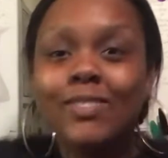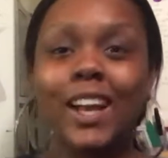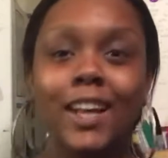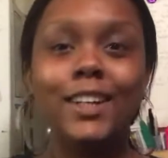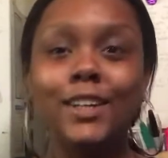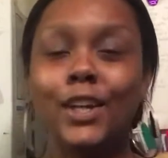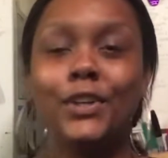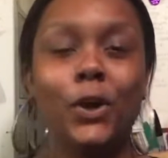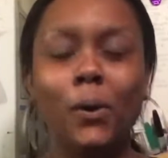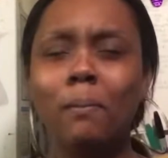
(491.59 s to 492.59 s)
And
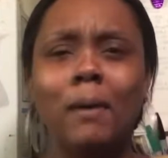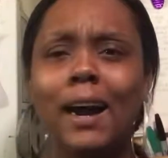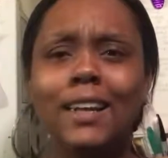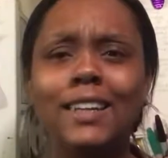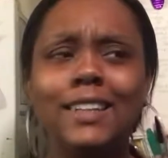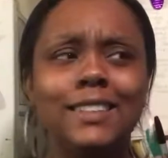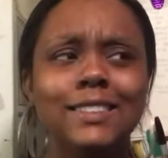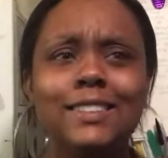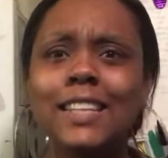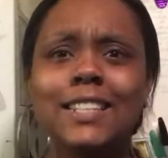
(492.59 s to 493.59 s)
nobody
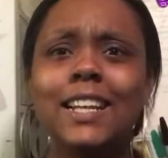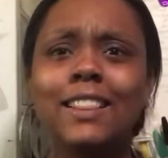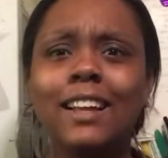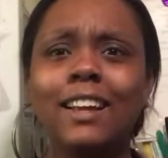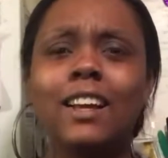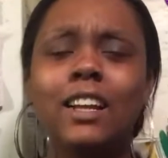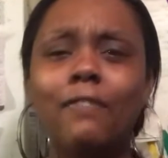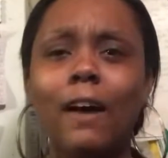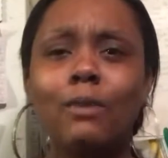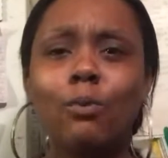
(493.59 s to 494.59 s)
says anything. And
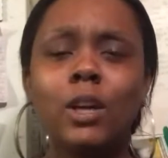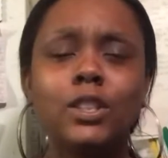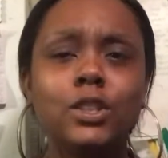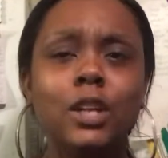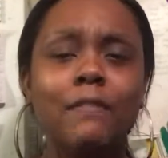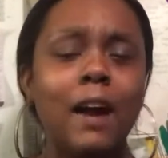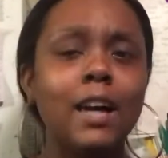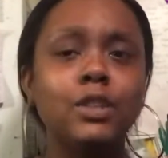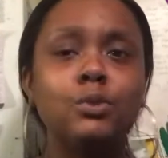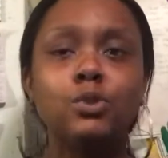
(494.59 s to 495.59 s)
if I
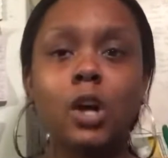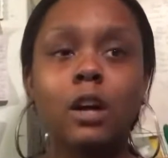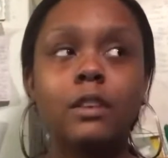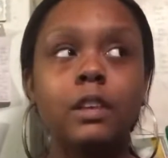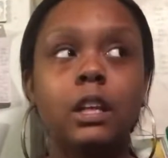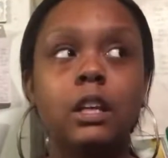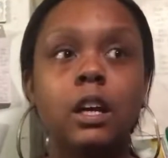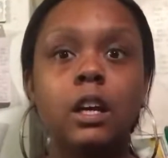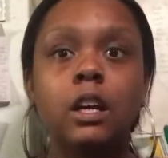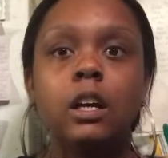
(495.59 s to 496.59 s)
had to do chocolate, then
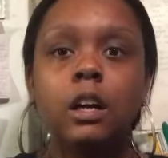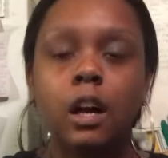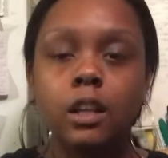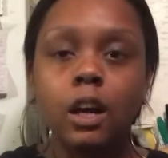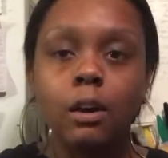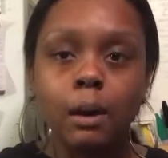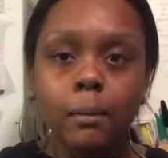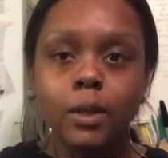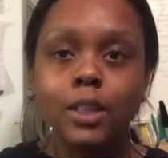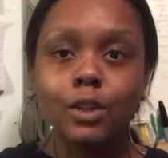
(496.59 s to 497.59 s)
hello, I
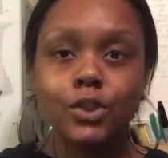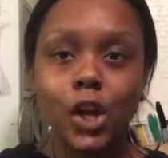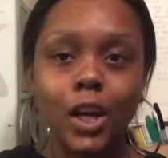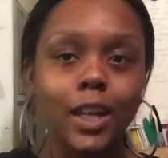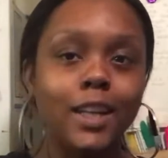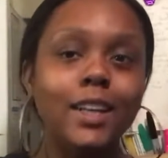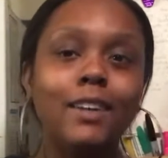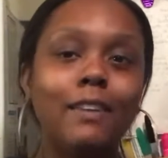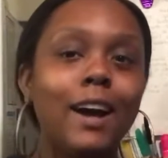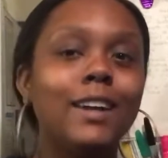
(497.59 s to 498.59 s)
melt down chocolate.
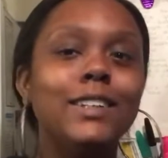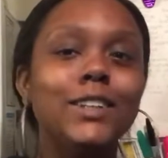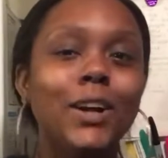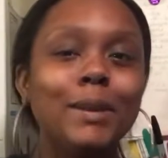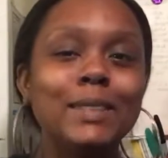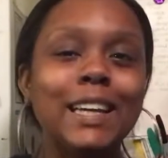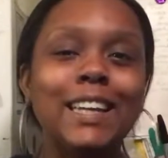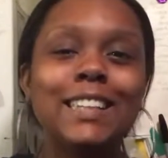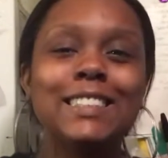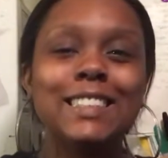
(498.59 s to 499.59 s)
If I had, you know what I'm
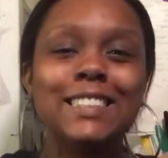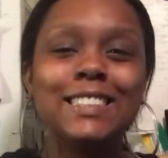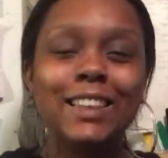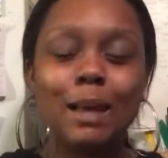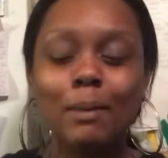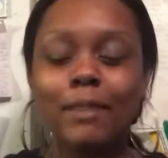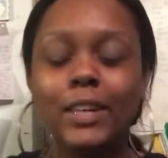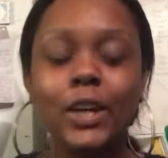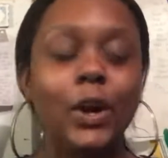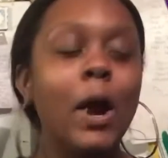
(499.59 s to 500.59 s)
saying? It's not that big of a
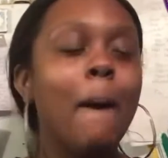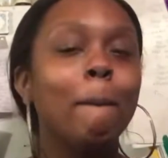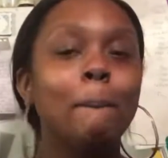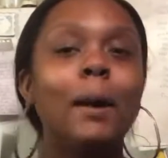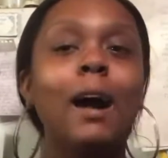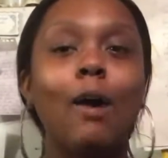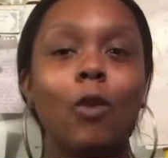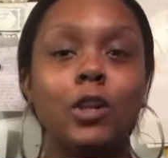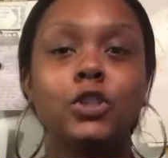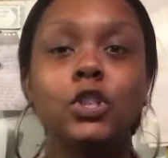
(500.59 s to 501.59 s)
deal. But I
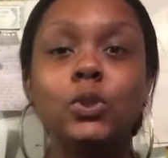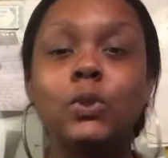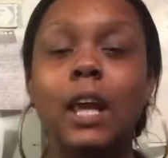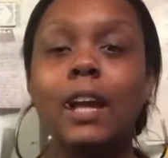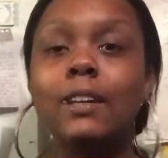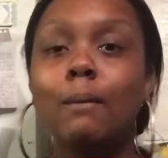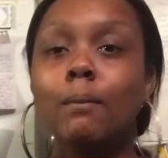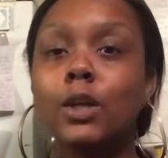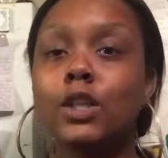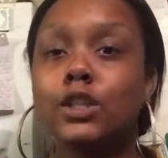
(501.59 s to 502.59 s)
want to show you cake
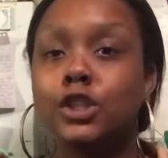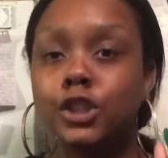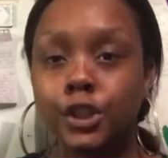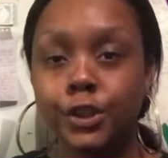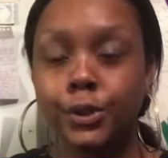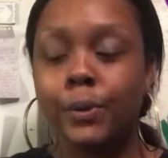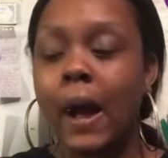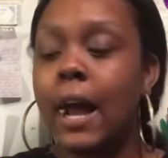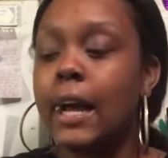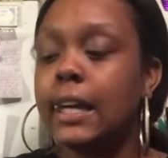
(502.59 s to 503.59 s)
number 2.
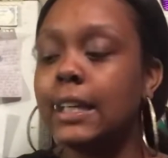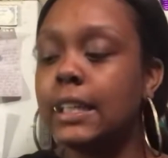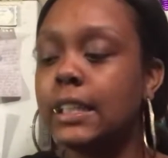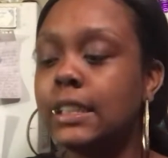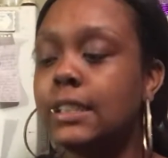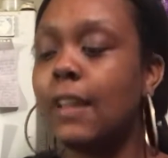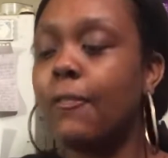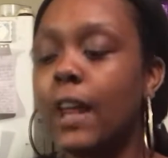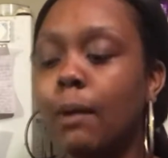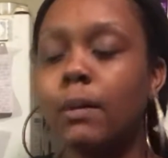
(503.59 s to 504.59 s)
And
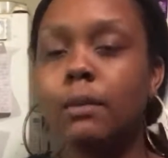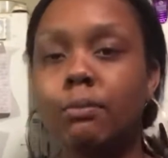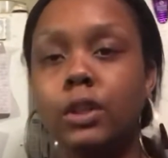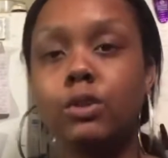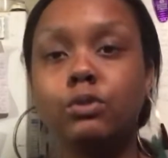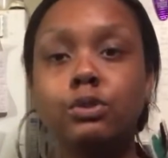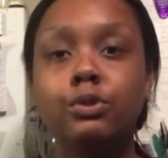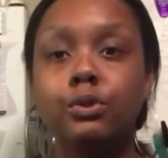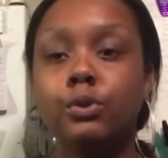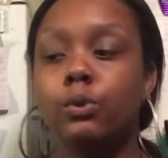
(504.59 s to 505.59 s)
then I'm going to bring you
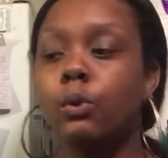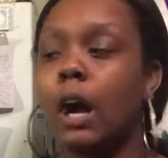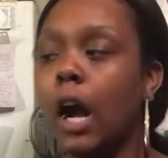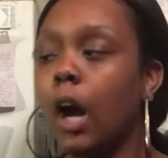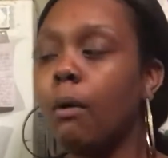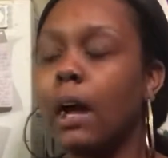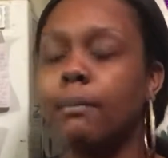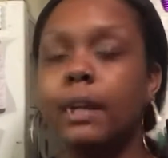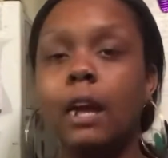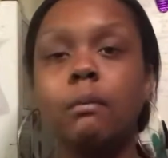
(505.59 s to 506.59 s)
to how
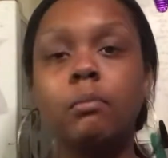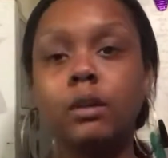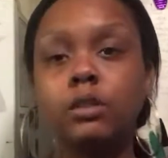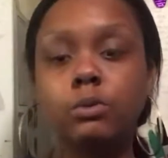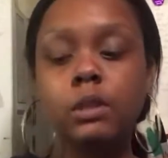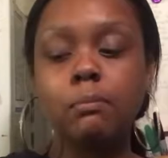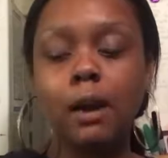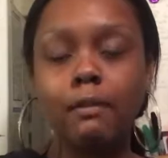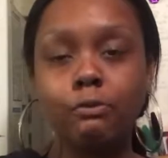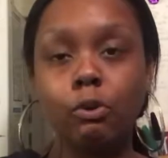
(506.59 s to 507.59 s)
I came about doing
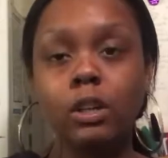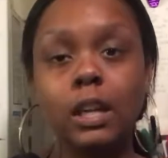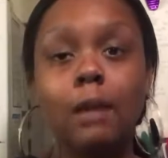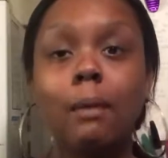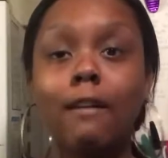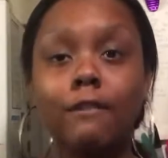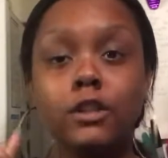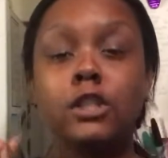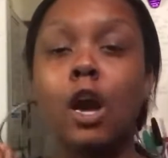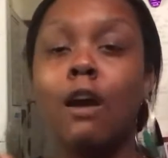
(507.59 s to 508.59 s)
my
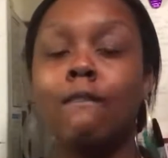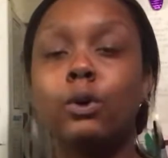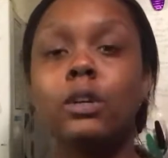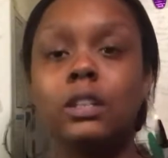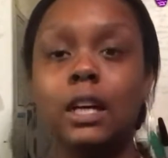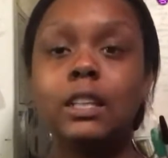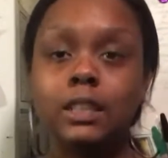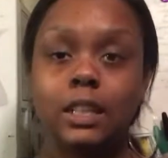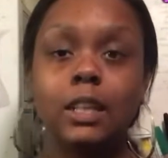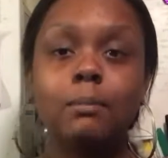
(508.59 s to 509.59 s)
first Fortnite
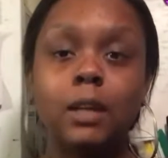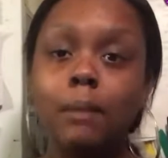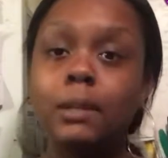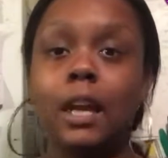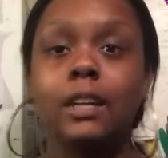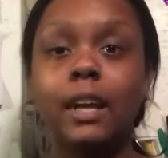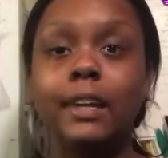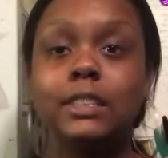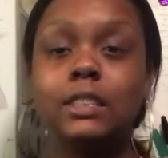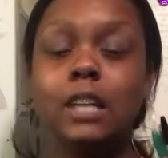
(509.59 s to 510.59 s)
themed cupcake cake.